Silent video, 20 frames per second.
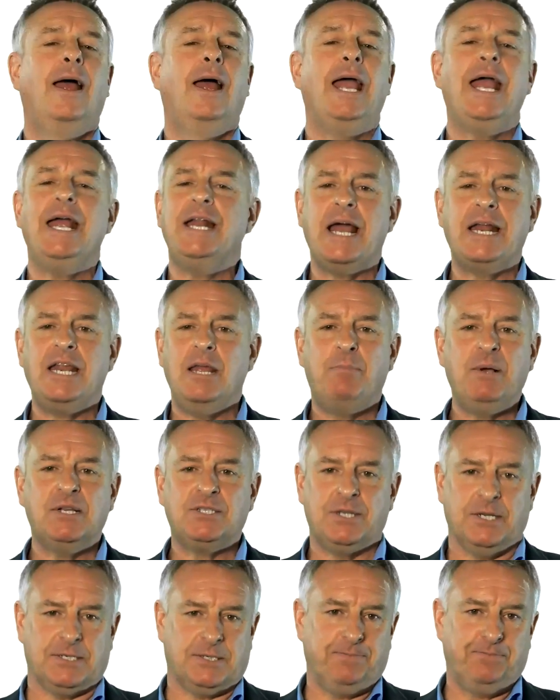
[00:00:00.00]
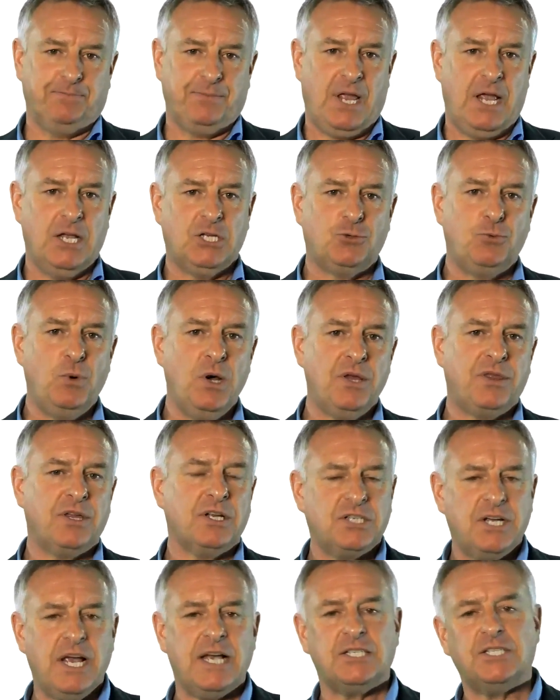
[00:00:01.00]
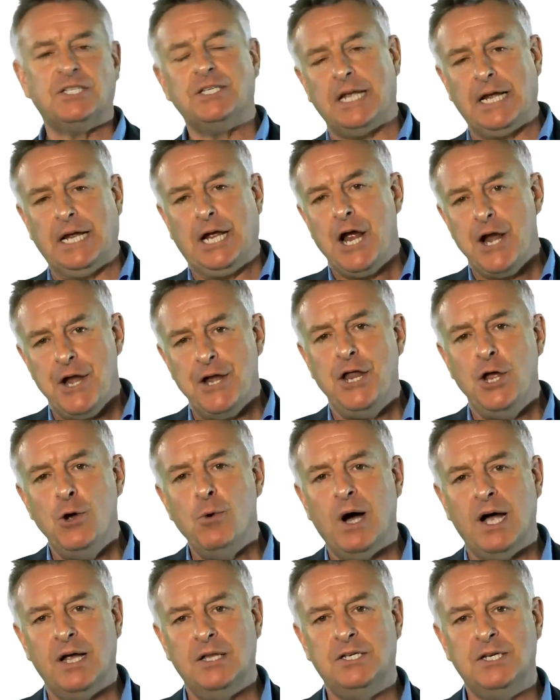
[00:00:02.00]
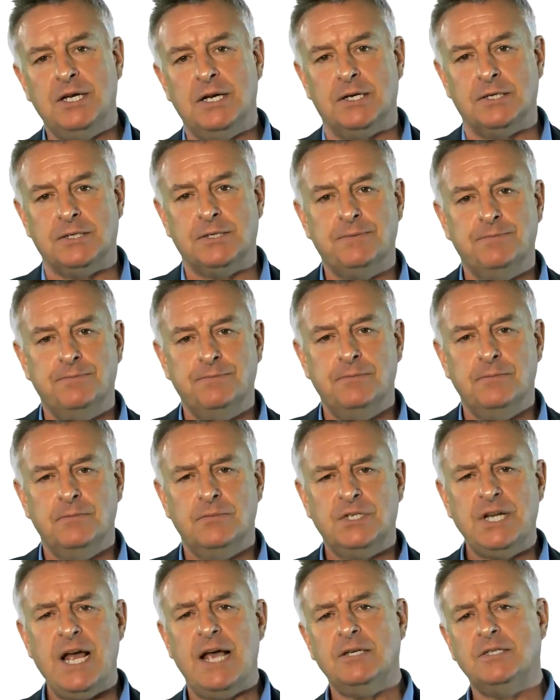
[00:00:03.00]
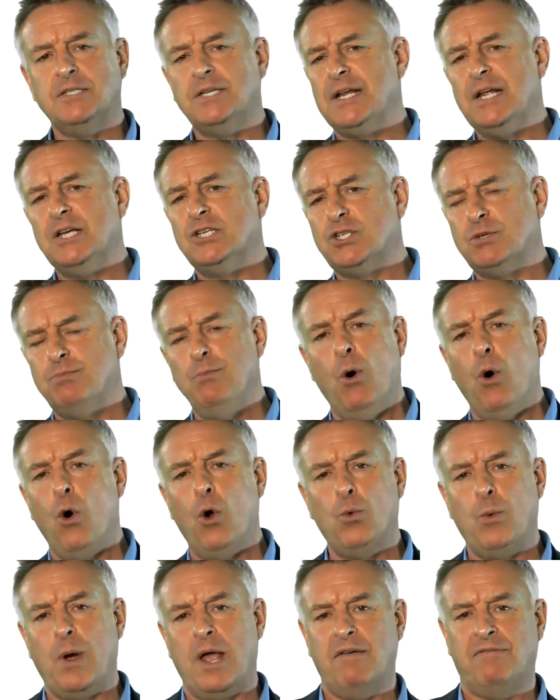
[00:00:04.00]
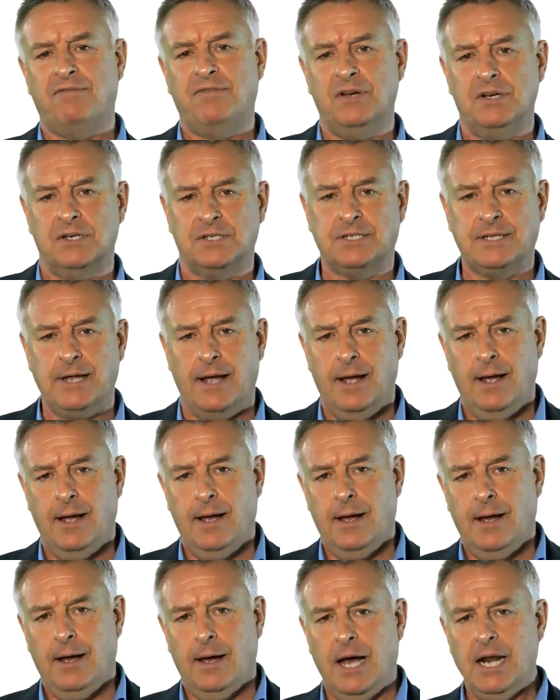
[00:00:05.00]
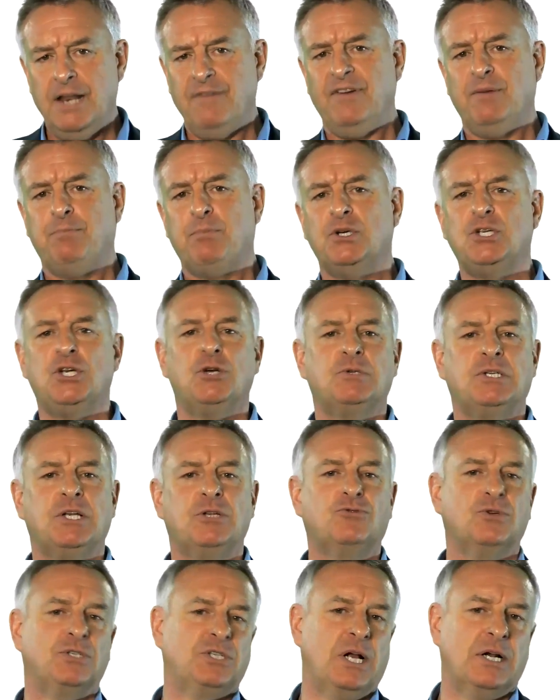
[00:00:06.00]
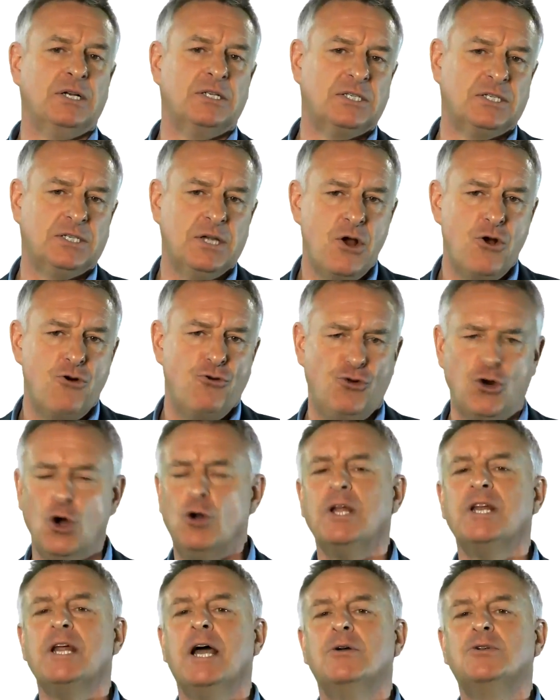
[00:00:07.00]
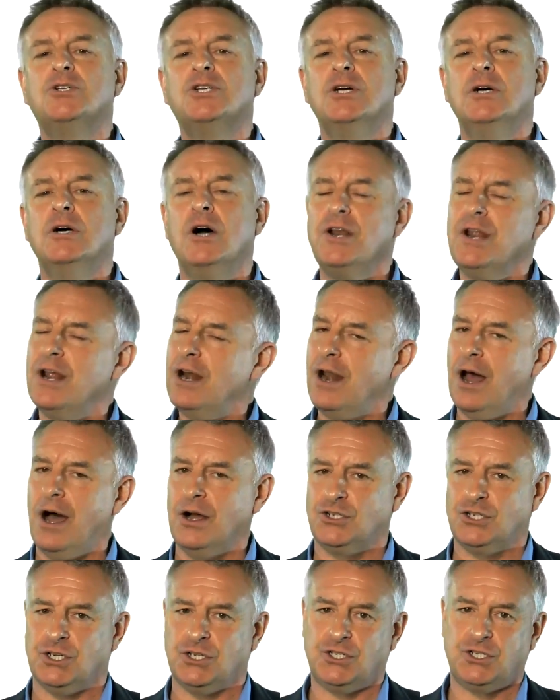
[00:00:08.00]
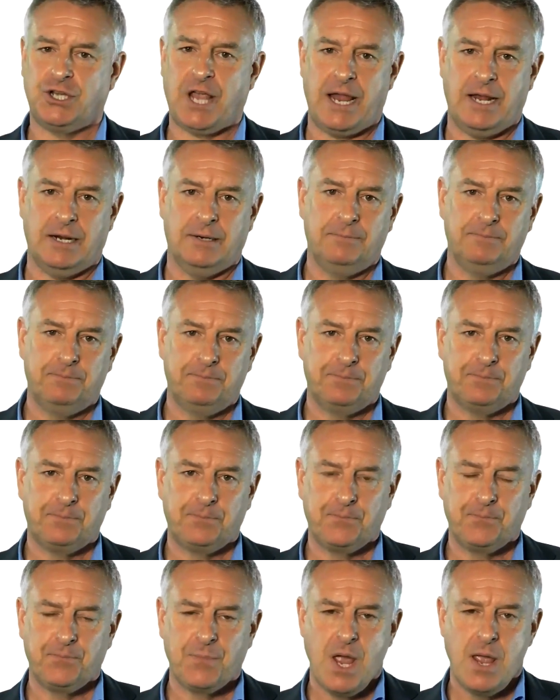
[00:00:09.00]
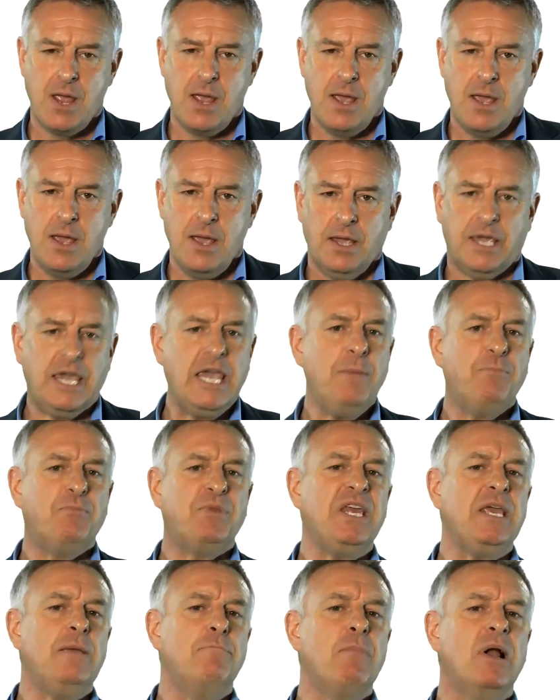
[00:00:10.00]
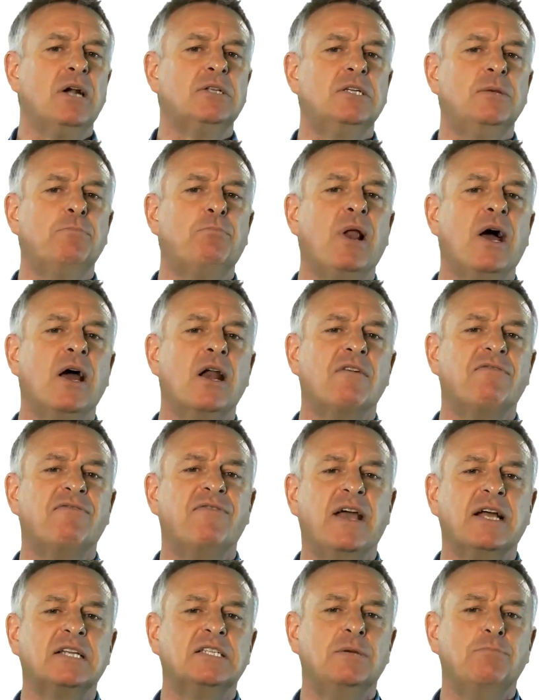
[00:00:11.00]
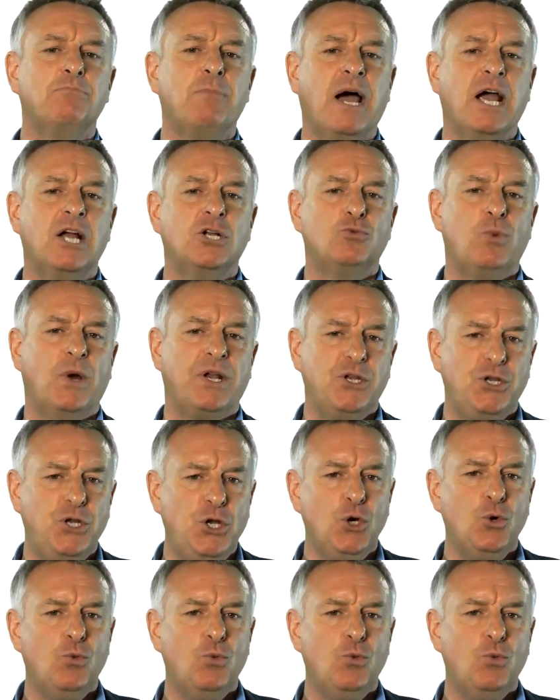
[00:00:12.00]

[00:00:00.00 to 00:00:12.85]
In any business, it's worth testing new ideas. Test in a small way first, and if it produces results, roll it out on a larger scale. Keep the multiplier effect in mind when you